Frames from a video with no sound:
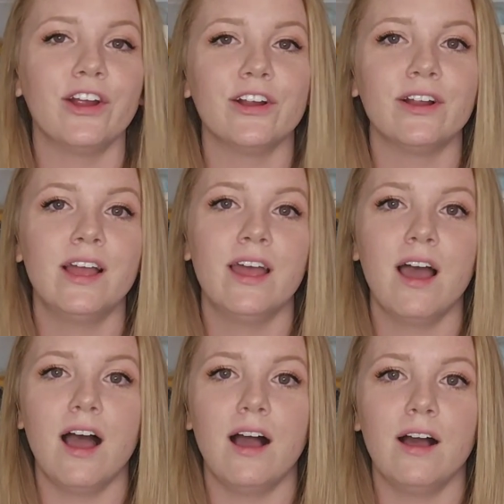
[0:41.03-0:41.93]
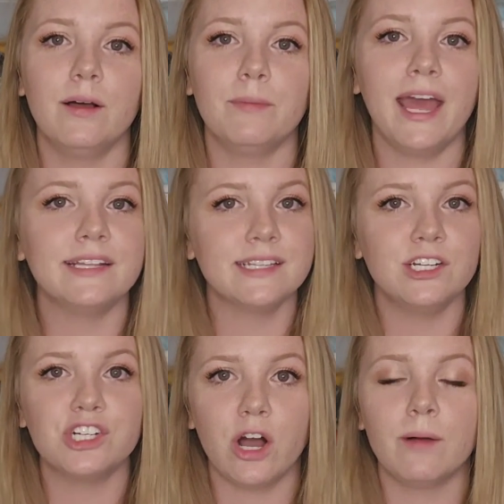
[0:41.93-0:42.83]
her
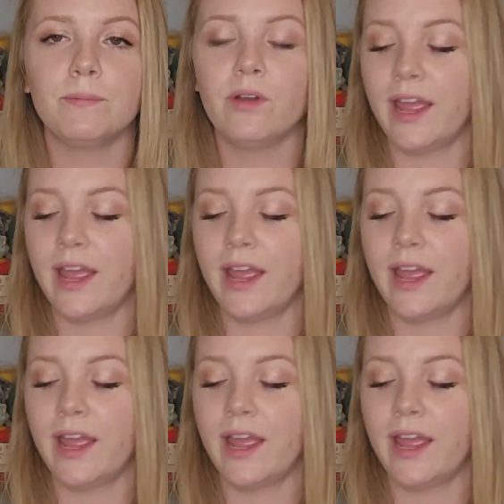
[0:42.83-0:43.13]
Etsy shop,